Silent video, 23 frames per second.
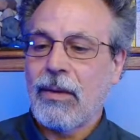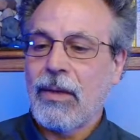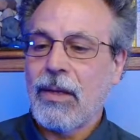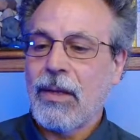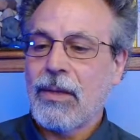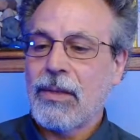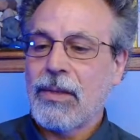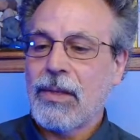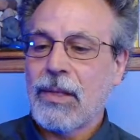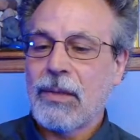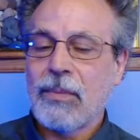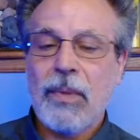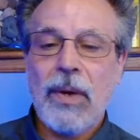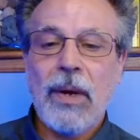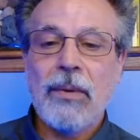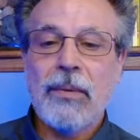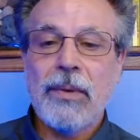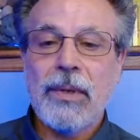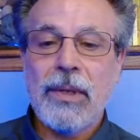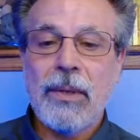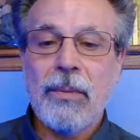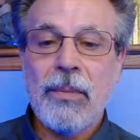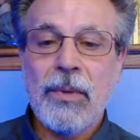this is
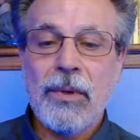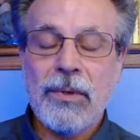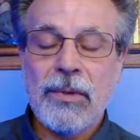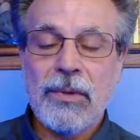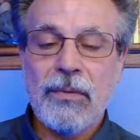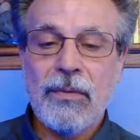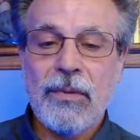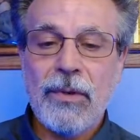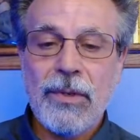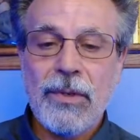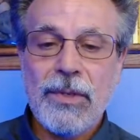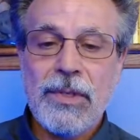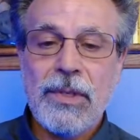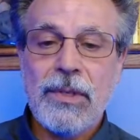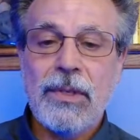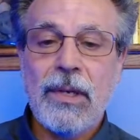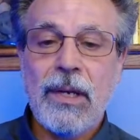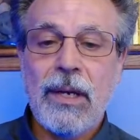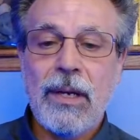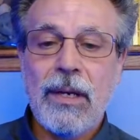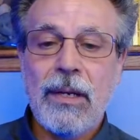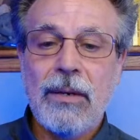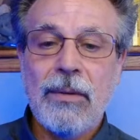probably the most
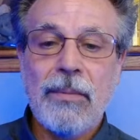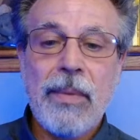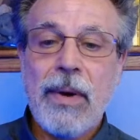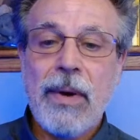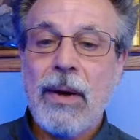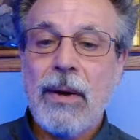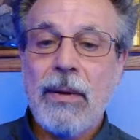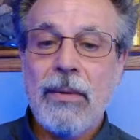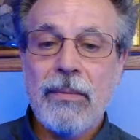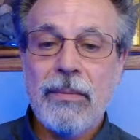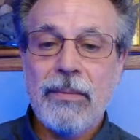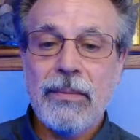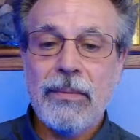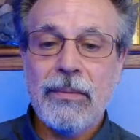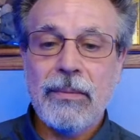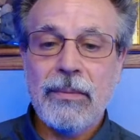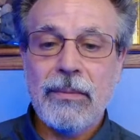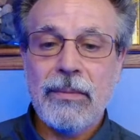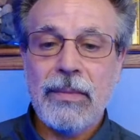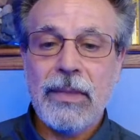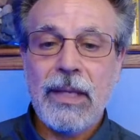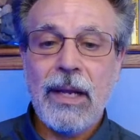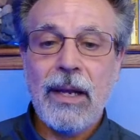versatile pump
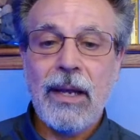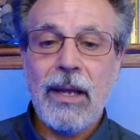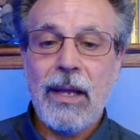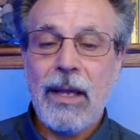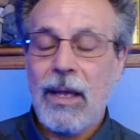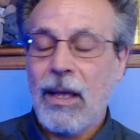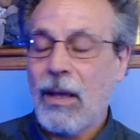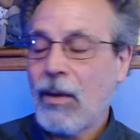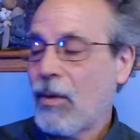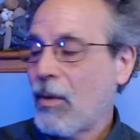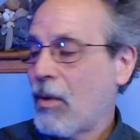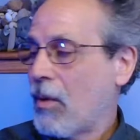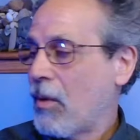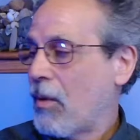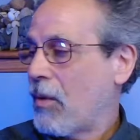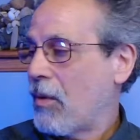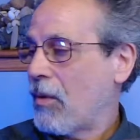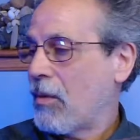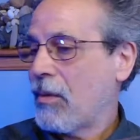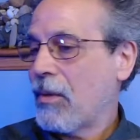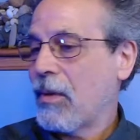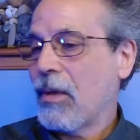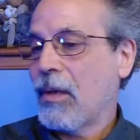that I
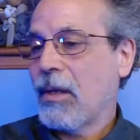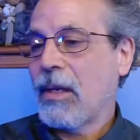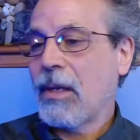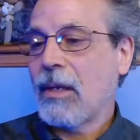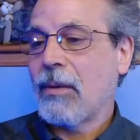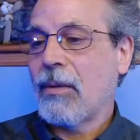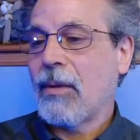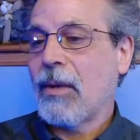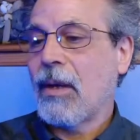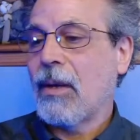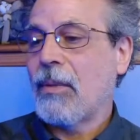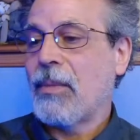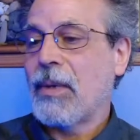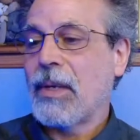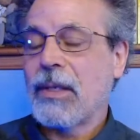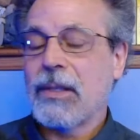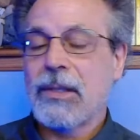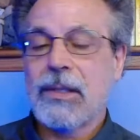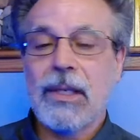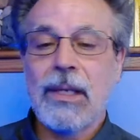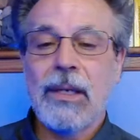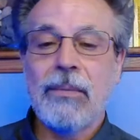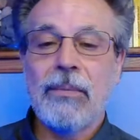own
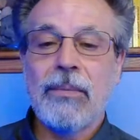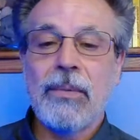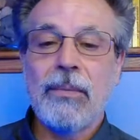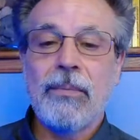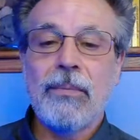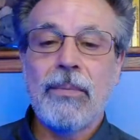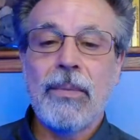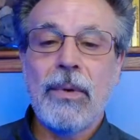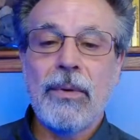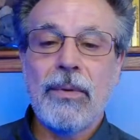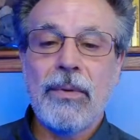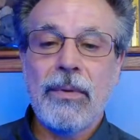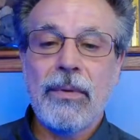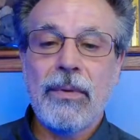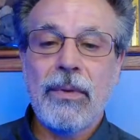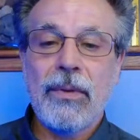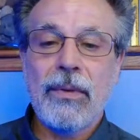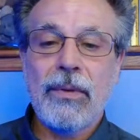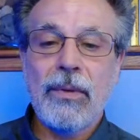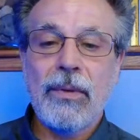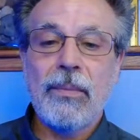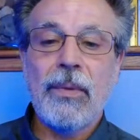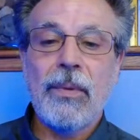because it can
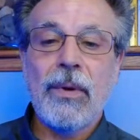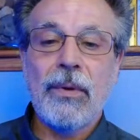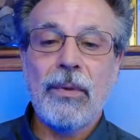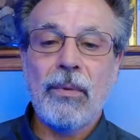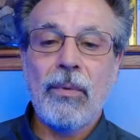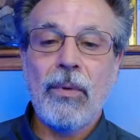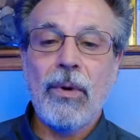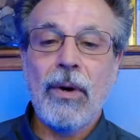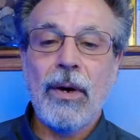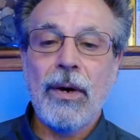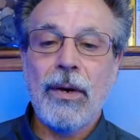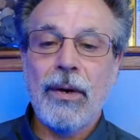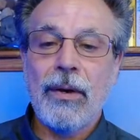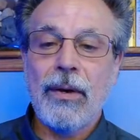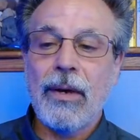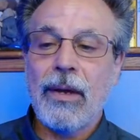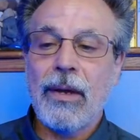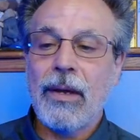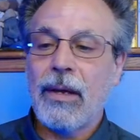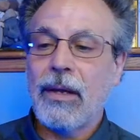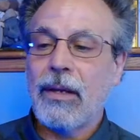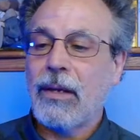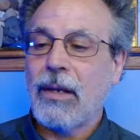do both
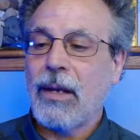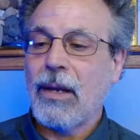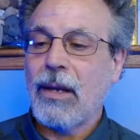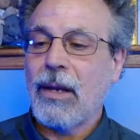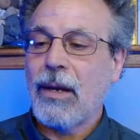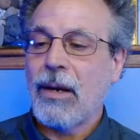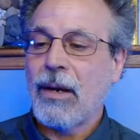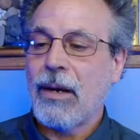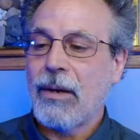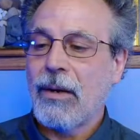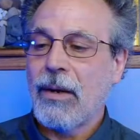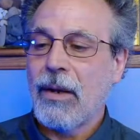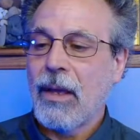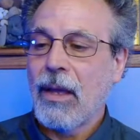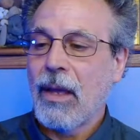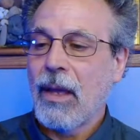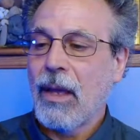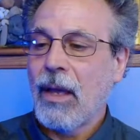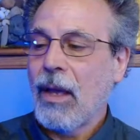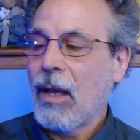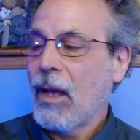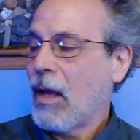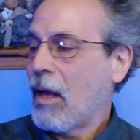water and air.
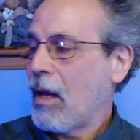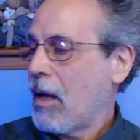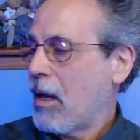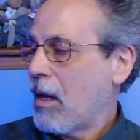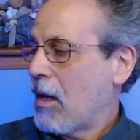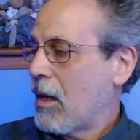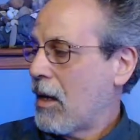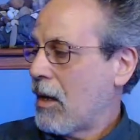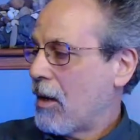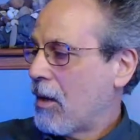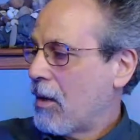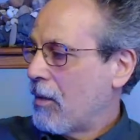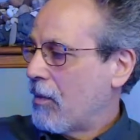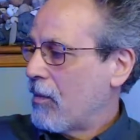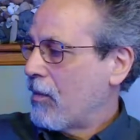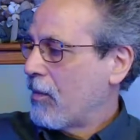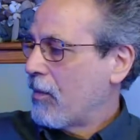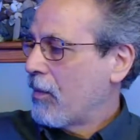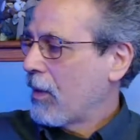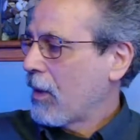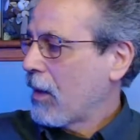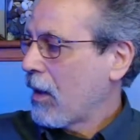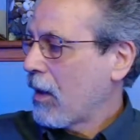
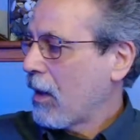Um,